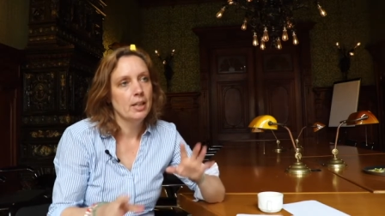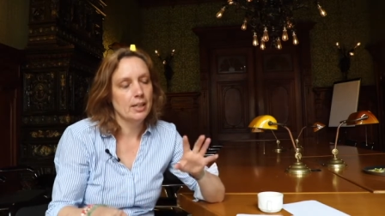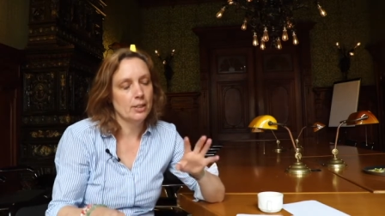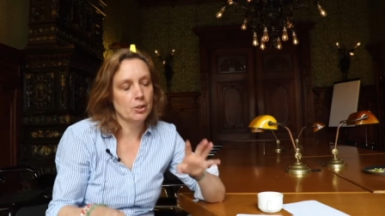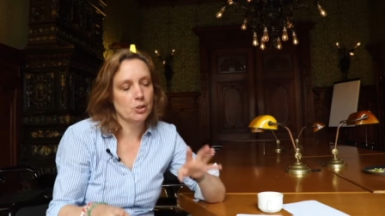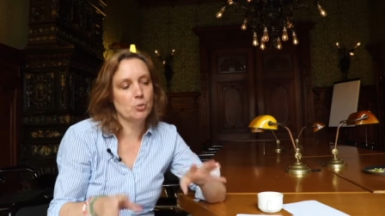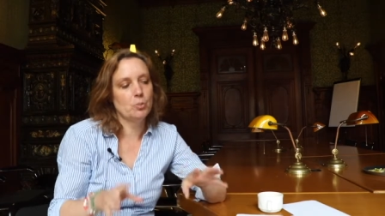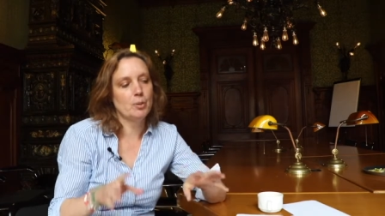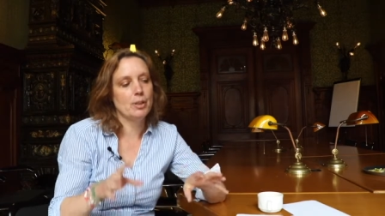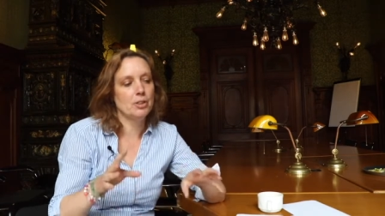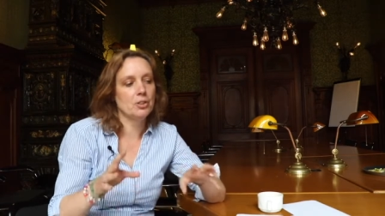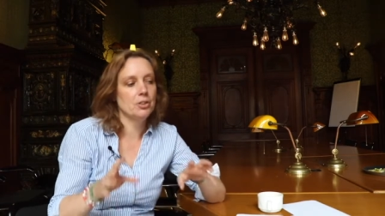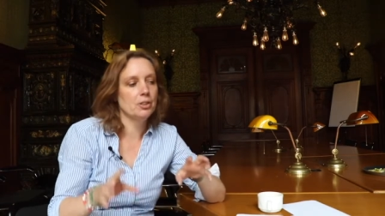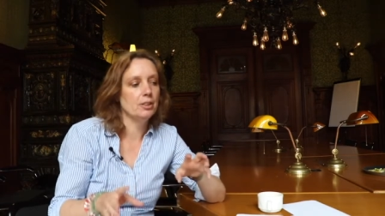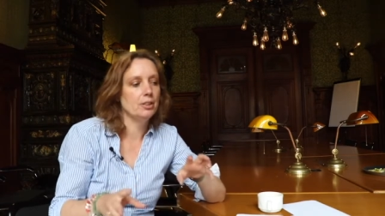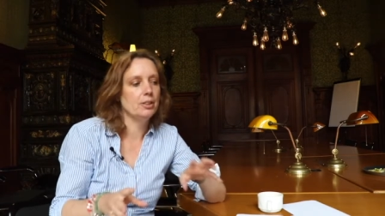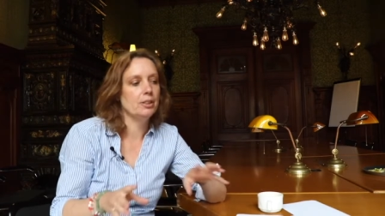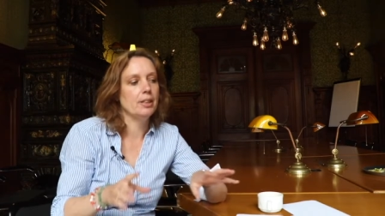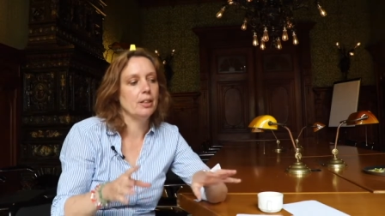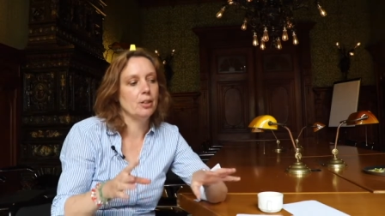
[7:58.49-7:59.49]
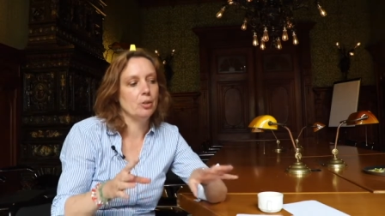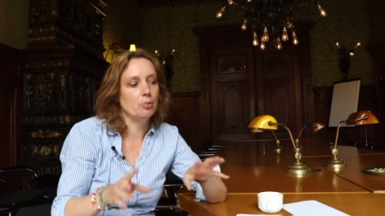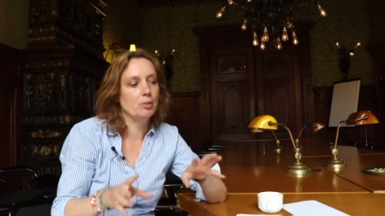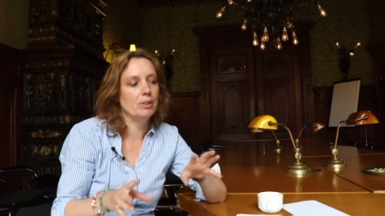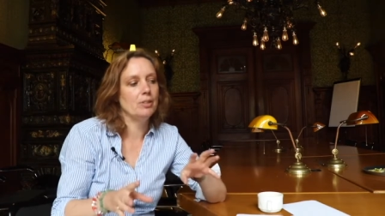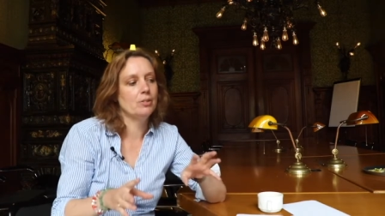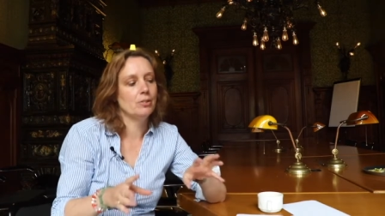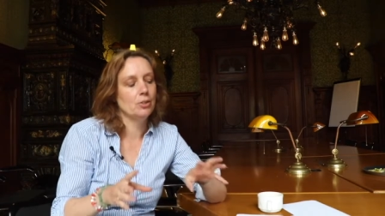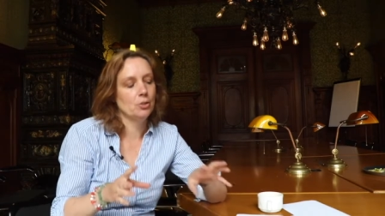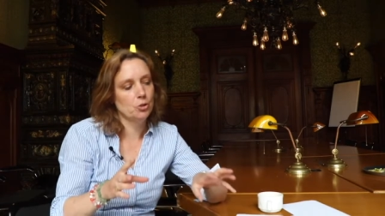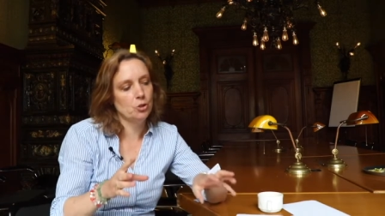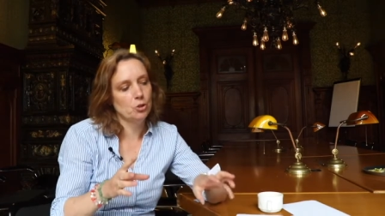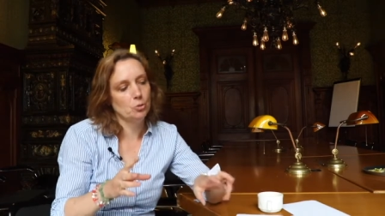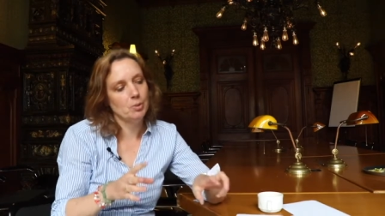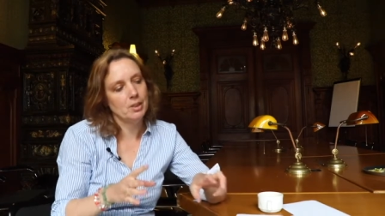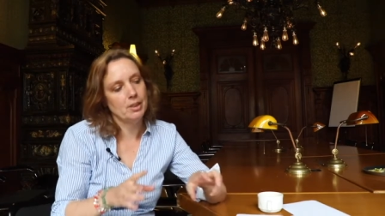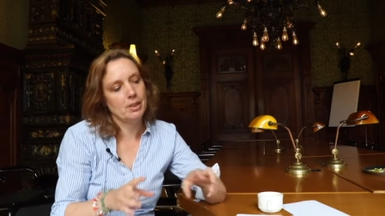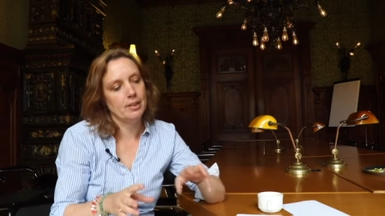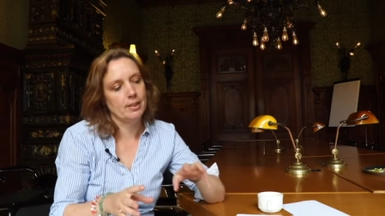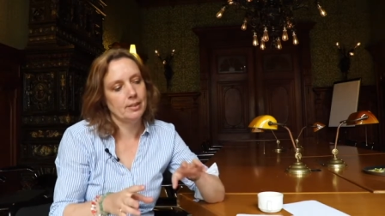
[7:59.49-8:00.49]
And especially now with social
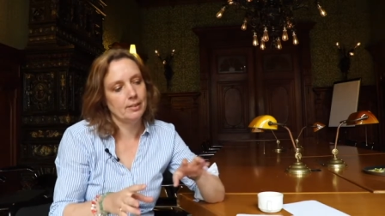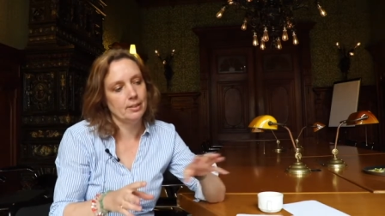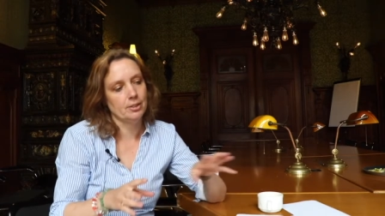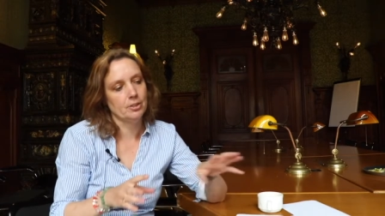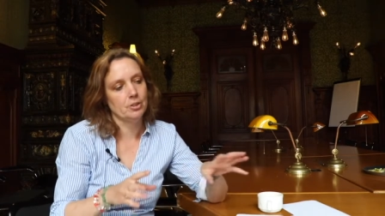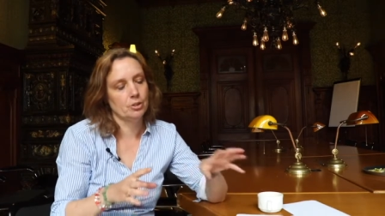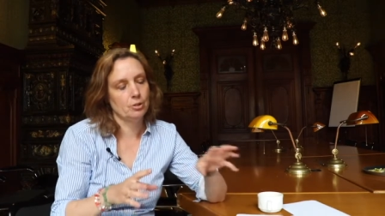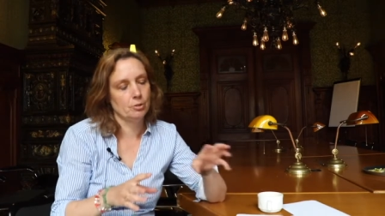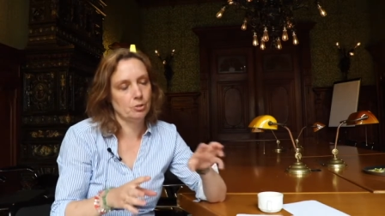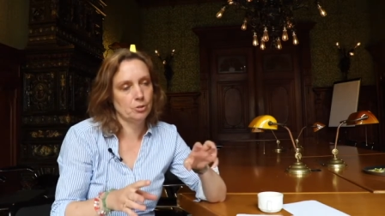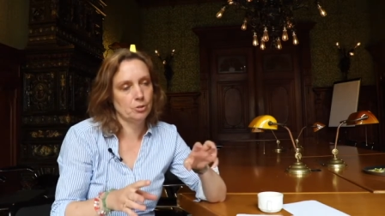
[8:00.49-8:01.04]
media, there's a